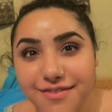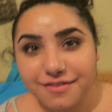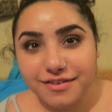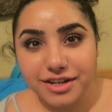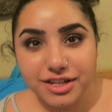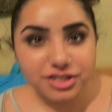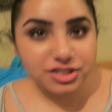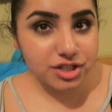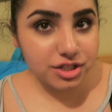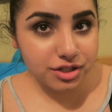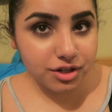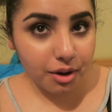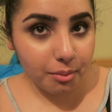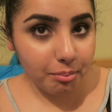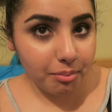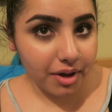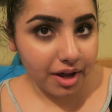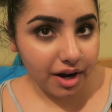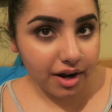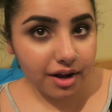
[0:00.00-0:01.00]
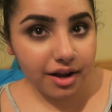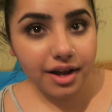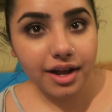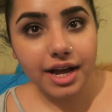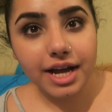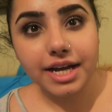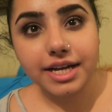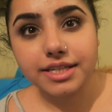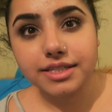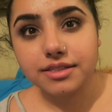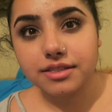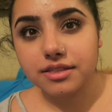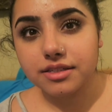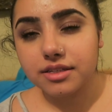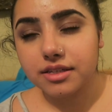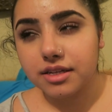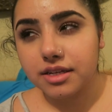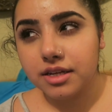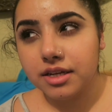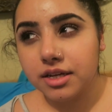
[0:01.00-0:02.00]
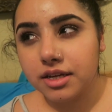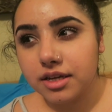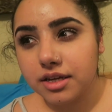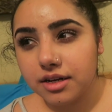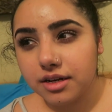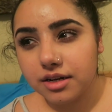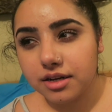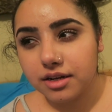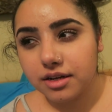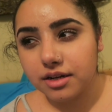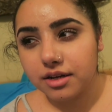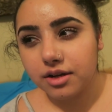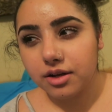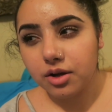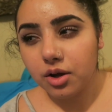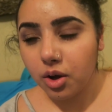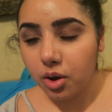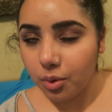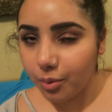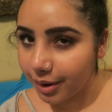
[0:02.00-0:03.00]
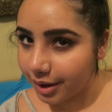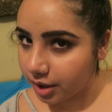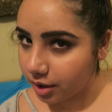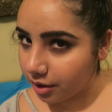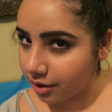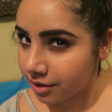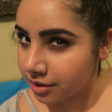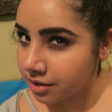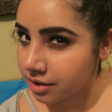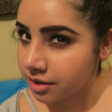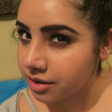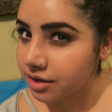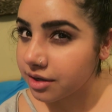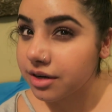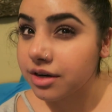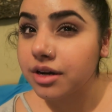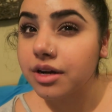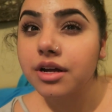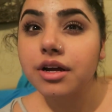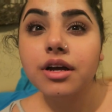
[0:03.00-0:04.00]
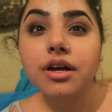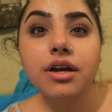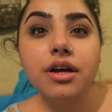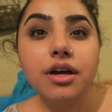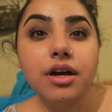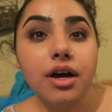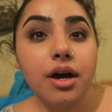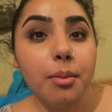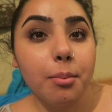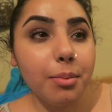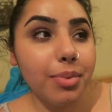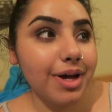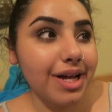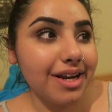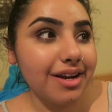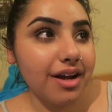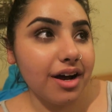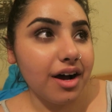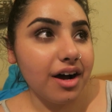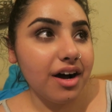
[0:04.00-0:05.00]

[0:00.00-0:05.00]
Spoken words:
the finish just got better as it went on, but